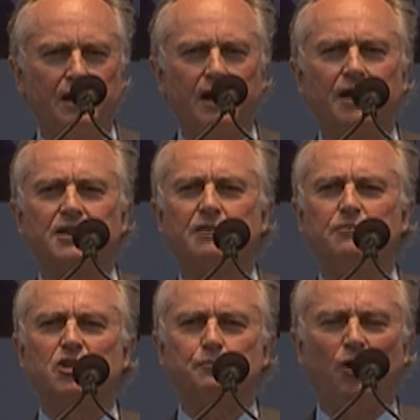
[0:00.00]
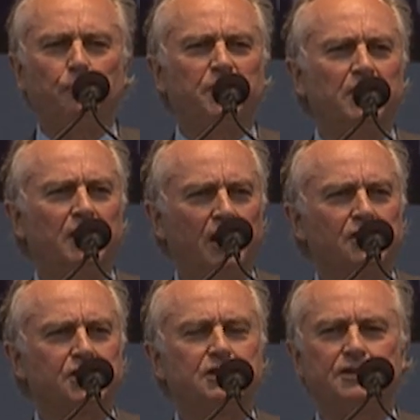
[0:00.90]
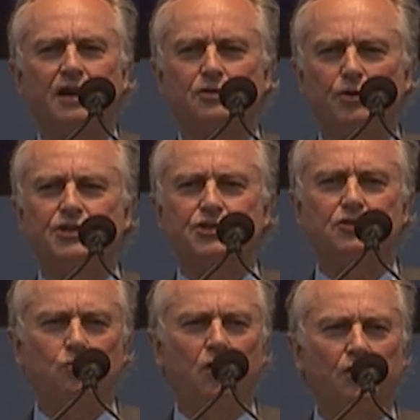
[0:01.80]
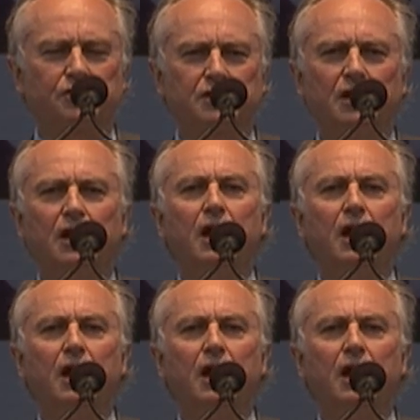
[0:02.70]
And the most popular answer to that question was,